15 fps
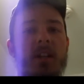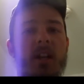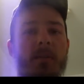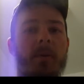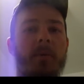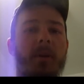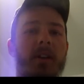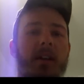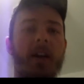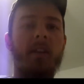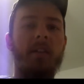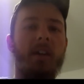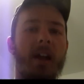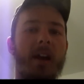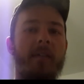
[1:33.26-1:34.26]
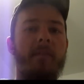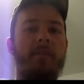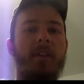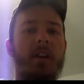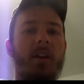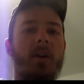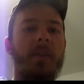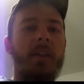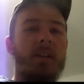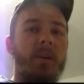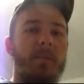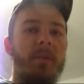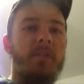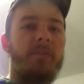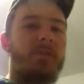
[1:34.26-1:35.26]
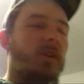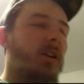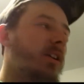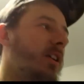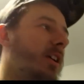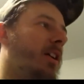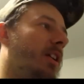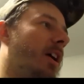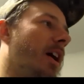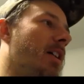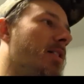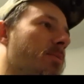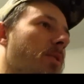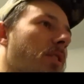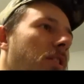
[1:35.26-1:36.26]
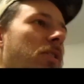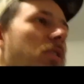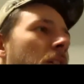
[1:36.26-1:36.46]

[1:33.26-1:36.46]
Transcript: how to put one together, I have a video on the W4 kit as well.